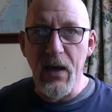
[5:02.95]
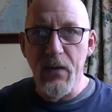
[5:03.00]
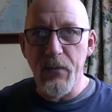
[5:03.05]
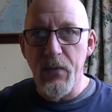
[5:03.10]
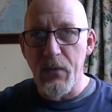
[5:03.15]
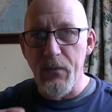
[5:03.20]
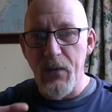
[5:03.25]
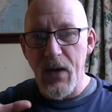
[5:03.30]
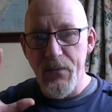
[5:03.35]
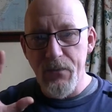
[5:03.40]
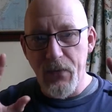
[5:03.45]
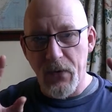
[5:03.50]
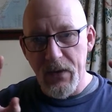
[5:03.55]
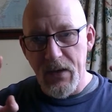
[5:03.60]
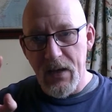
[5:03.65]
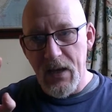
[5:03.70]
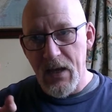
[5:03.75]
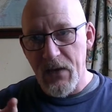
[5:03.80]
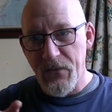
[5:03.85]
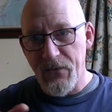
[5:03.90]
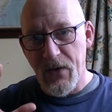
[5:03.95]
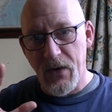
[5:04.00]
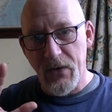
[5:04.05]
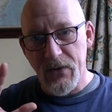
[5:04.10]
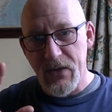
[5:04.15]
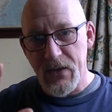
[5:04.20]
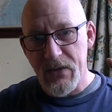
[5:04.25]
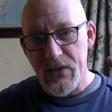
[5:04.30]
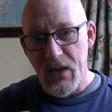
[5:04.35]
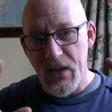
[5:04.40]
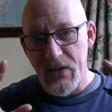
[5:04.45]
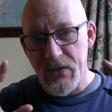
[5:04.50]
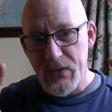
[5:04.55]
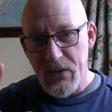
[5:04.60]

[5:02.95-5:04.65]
But my point here, folks, is